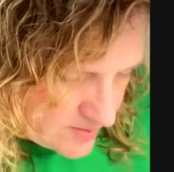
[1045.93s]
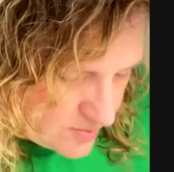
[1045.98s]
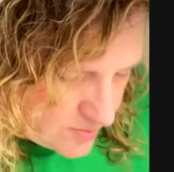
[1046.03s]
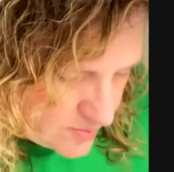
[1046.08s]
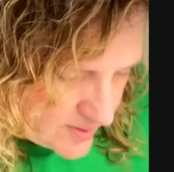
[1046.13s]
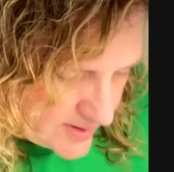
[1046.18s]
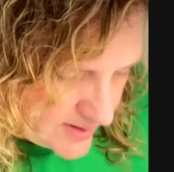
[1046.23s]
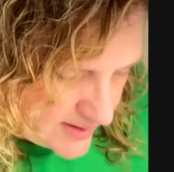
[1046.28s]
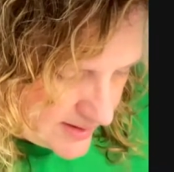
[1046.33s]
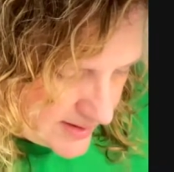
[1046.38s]

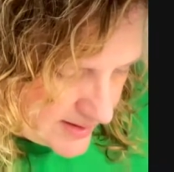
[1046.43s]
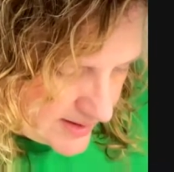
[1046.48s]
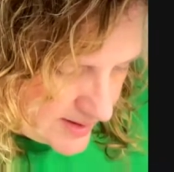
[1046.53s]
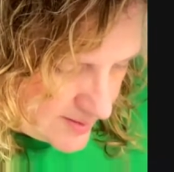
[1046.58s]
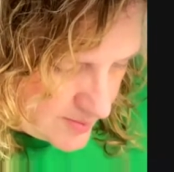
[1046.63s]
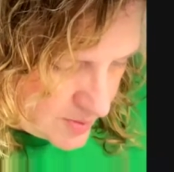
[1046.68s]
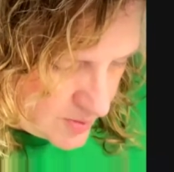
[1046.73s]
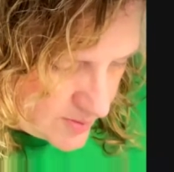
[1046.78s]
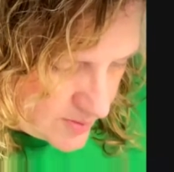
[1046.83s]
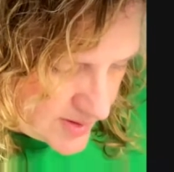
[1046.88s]
one I am
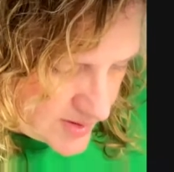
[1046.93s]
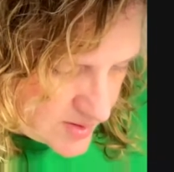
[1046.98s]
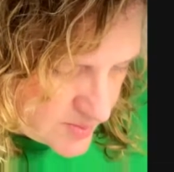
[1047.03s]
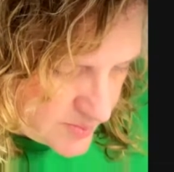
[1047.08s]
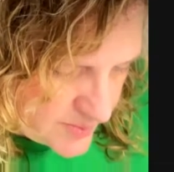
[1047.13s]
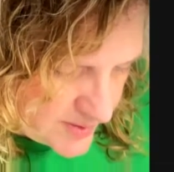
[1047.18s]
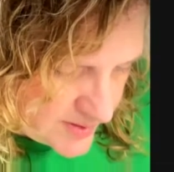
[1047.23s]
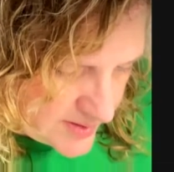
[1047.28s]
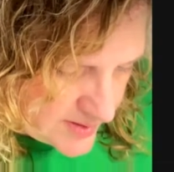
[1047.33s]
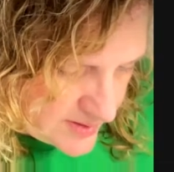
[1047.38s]
going to
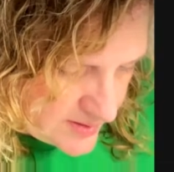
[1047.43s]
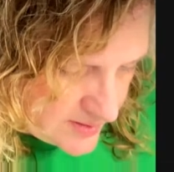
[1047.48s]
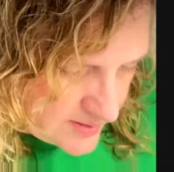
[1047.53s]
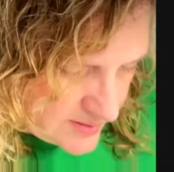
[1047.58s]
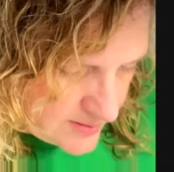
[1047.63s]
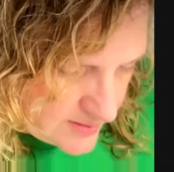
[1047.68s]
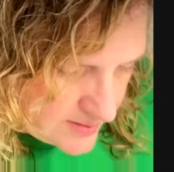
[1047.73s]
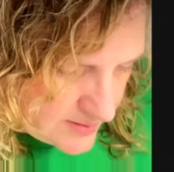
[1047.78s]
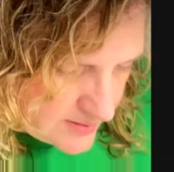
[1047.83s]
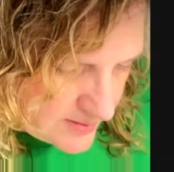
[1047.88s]
put
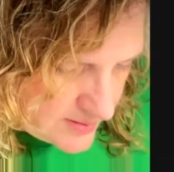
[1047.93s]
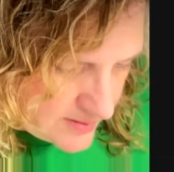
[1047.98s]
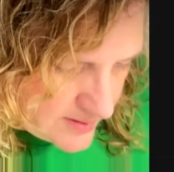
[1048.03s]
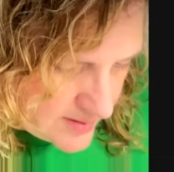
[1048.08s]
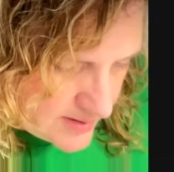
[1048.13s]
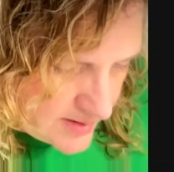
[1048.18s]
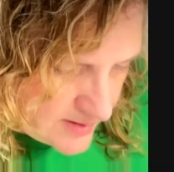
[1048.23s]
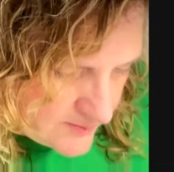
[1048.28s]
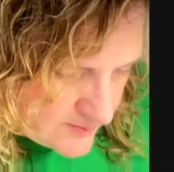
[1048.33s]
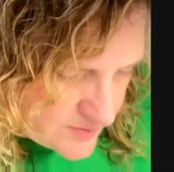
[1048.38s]

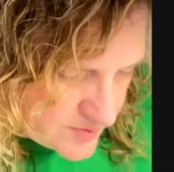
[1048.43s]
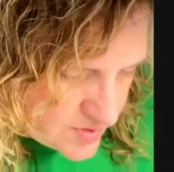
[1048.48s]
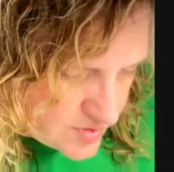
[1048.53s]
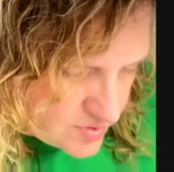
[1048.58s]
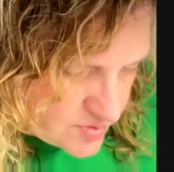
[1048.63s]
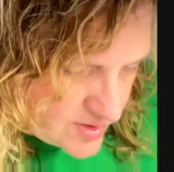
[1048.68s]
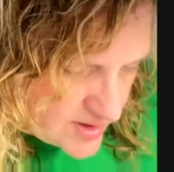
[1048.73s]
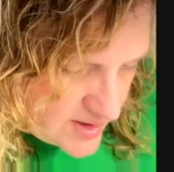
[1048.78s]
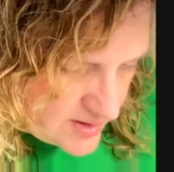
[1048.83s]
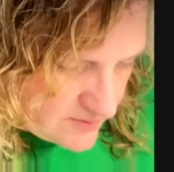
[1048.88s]
kind of
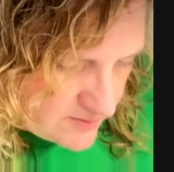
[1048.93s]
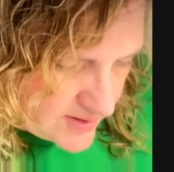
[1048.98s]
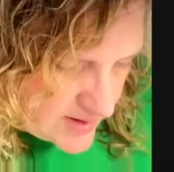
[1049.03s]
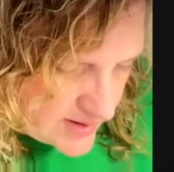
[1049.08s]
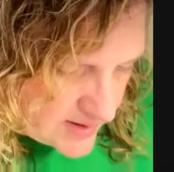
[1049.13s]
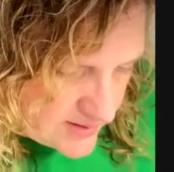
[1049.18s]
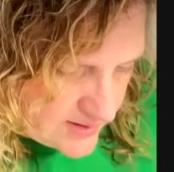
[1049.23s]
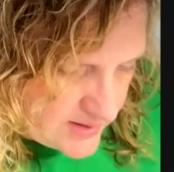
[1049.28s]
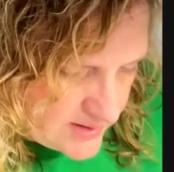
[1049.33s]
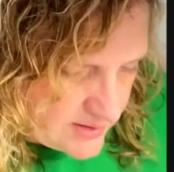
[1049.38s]
straight right
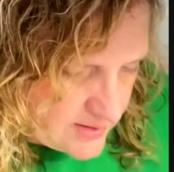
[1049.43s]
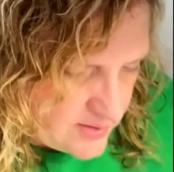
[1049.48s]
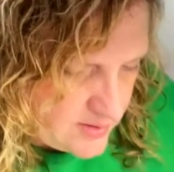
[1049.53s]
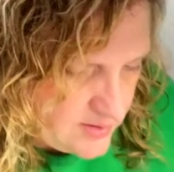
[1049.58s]
there,